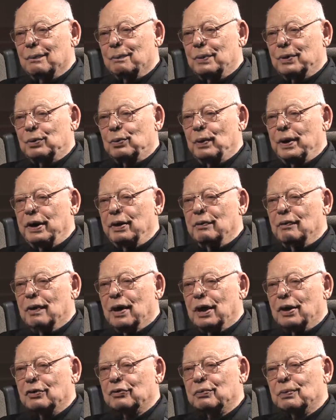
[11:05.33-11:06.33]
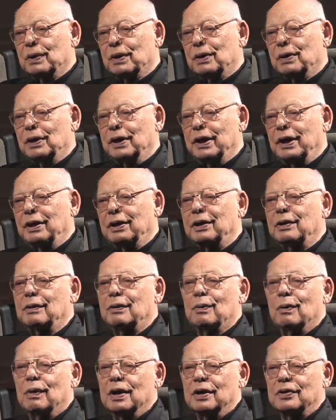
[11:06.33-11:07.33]
between Roswell and
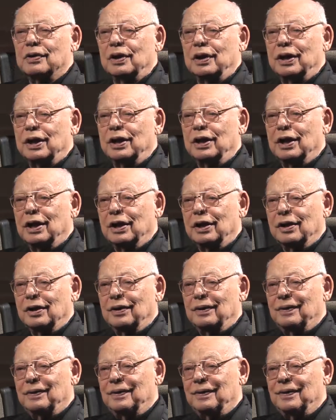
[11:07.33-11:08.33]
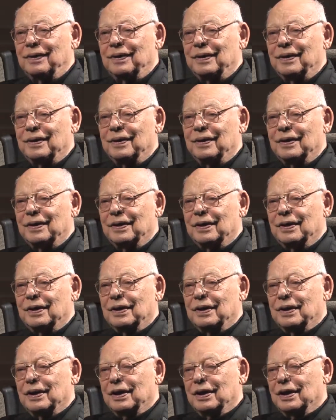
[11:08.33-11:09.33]
Kwajalein Island.
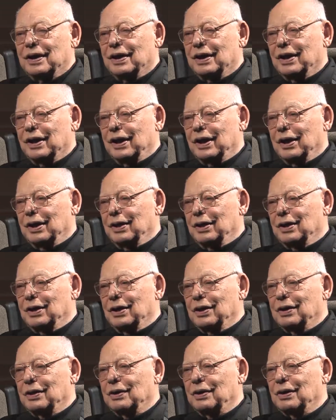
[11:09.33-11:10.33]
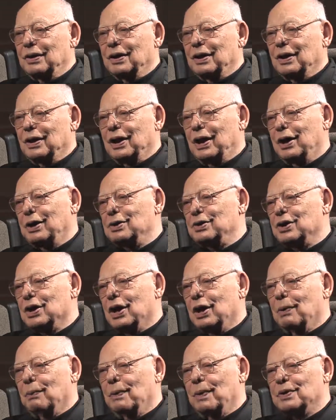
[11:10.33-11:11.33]
And our
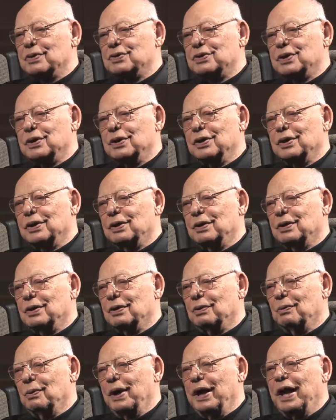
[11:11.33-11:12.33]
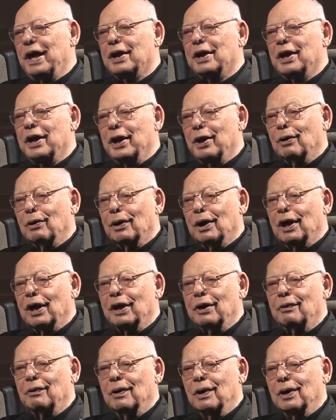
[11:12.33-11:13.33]
job was we had an
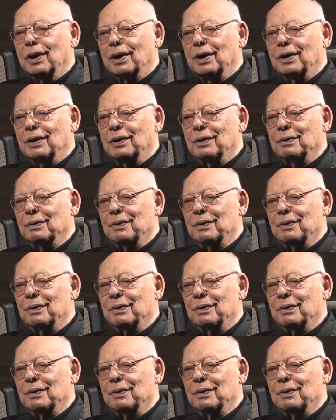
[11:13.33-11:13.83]
airline running